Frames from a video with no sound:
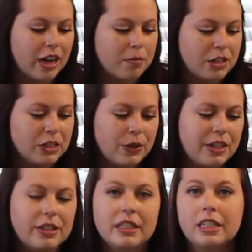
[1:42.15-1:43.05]
I'm just going
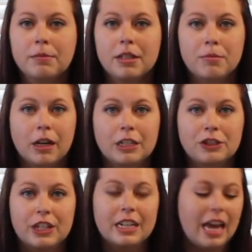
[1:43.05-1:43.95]
to use a little bit of
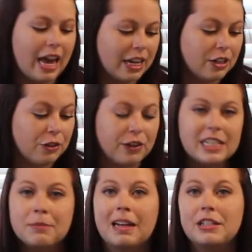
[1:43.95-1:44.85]
margarine and
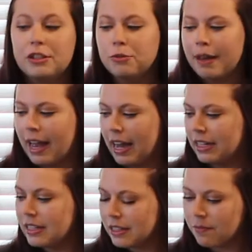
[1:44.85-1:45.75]
grease my 2
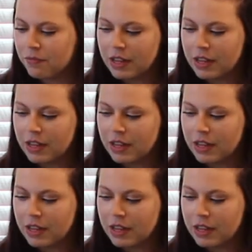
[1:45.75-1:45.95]
pans.